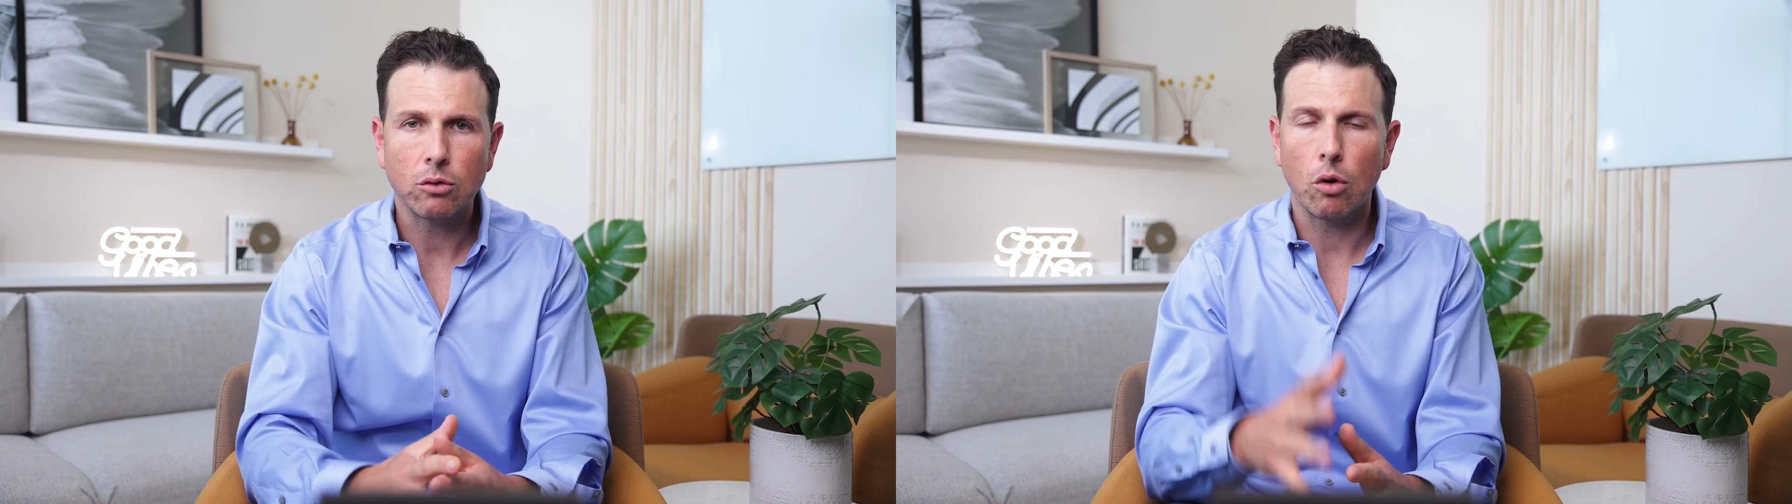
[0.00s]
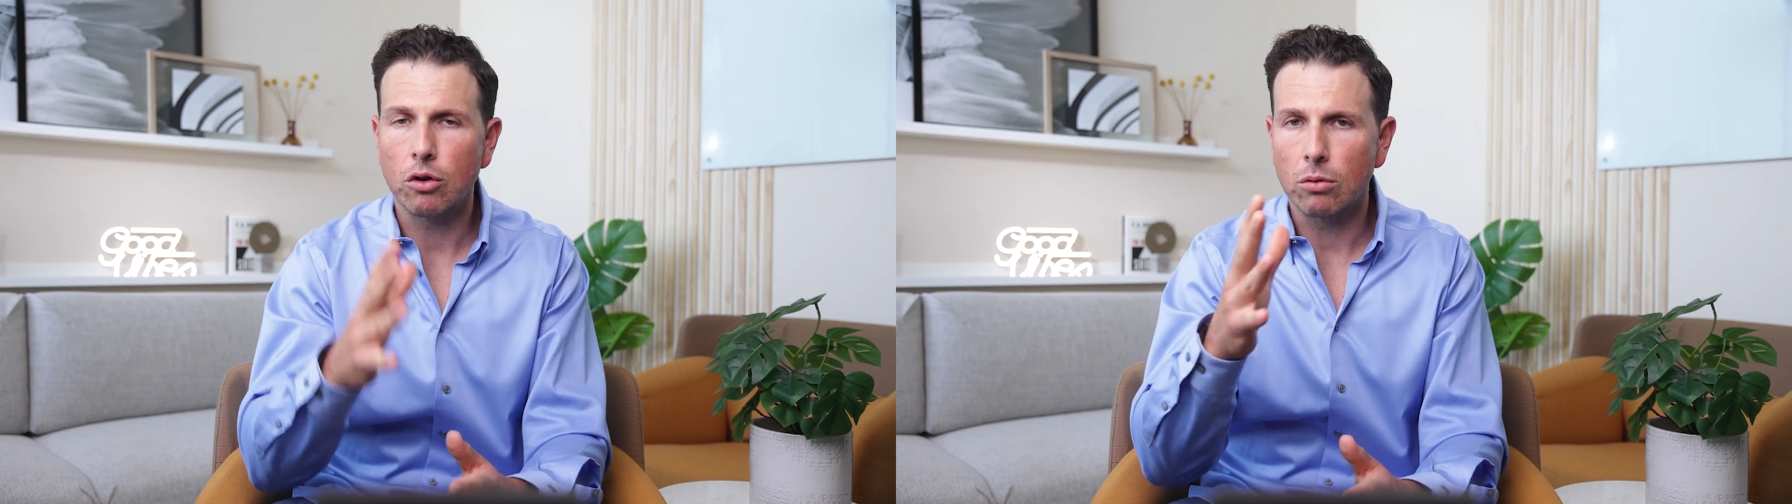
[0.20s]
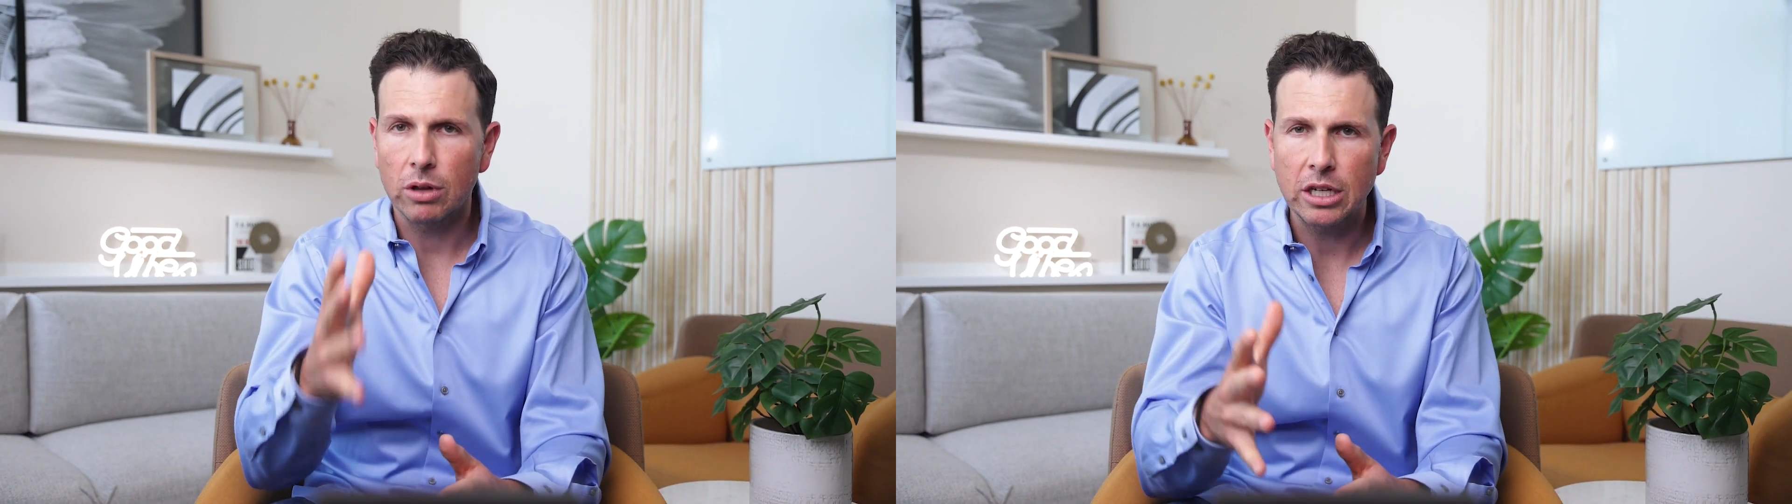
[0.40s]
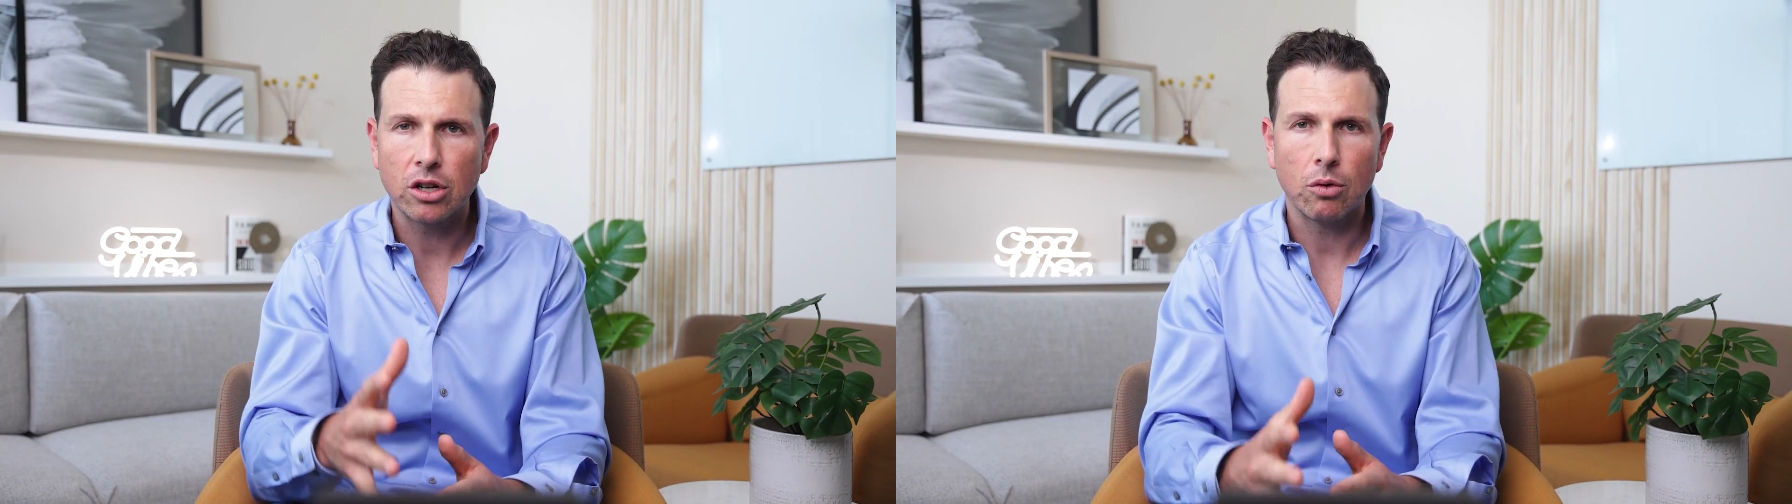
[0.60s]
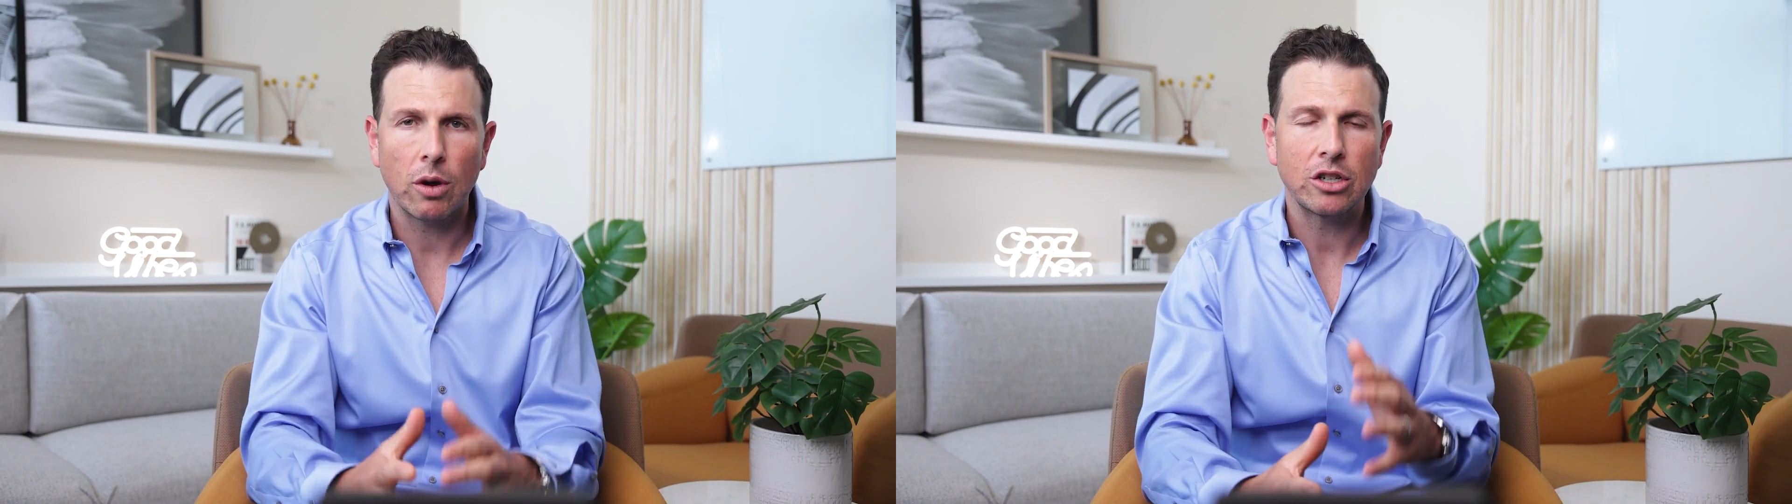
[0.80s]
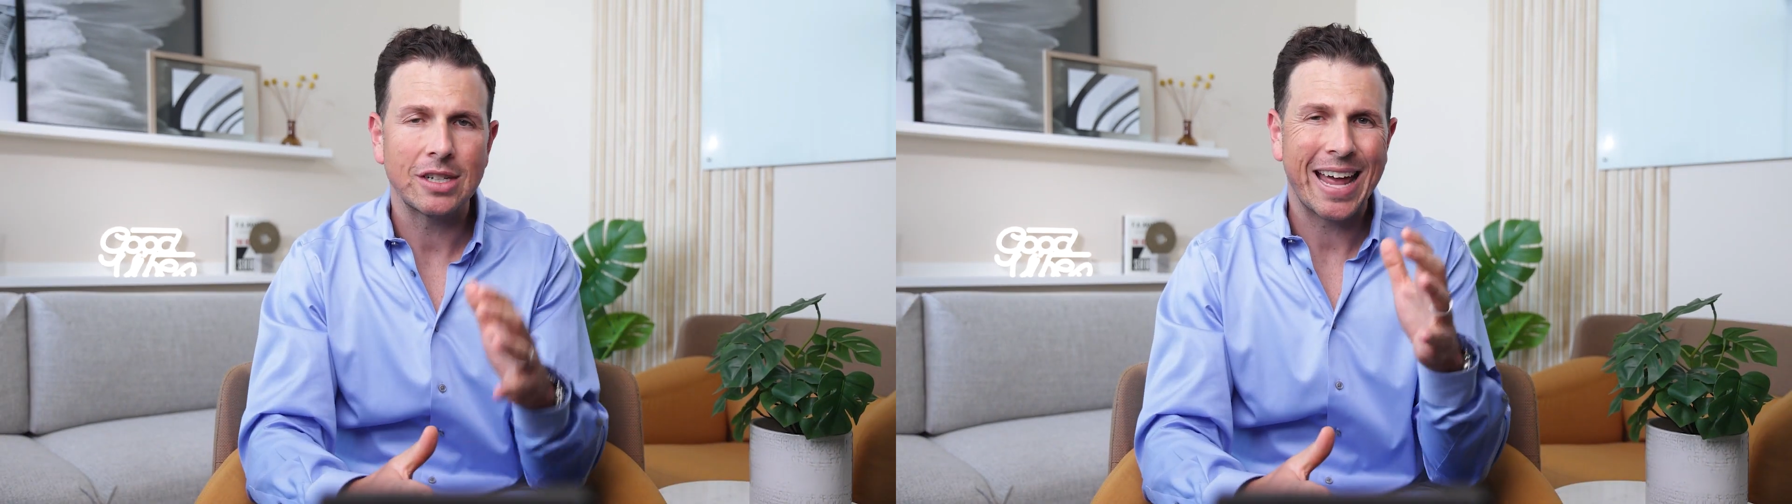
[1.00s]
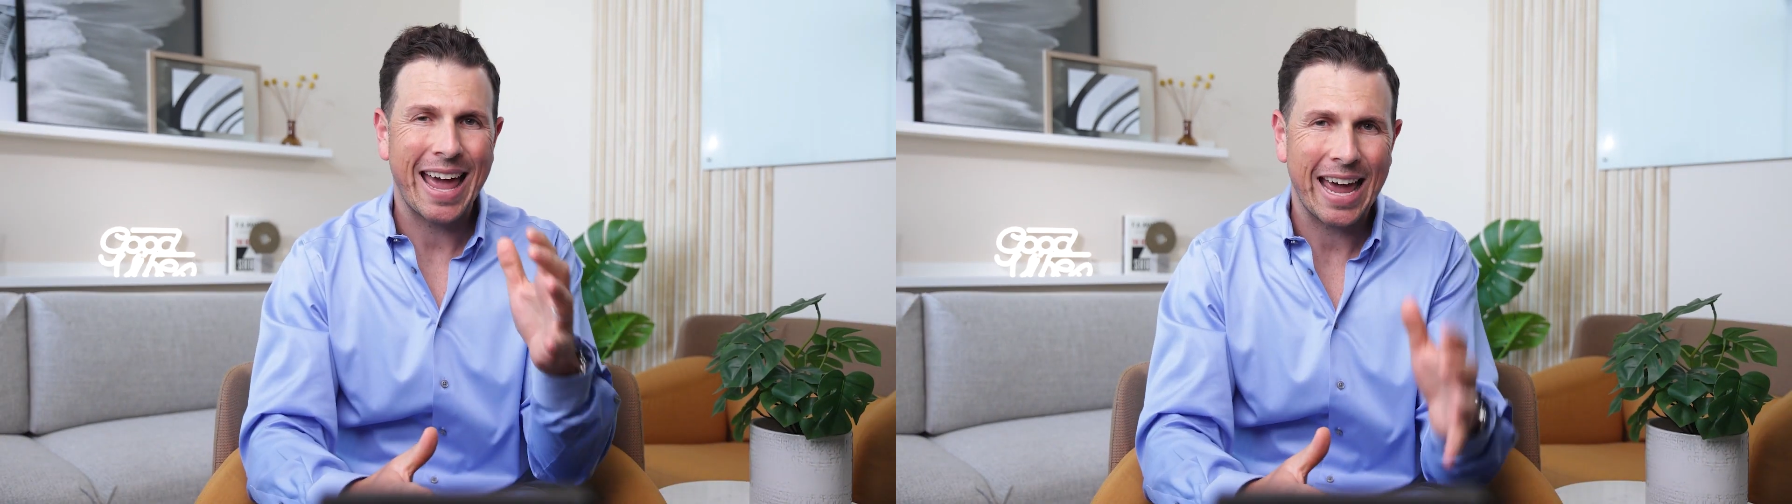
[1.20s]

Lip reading: grow your lead generation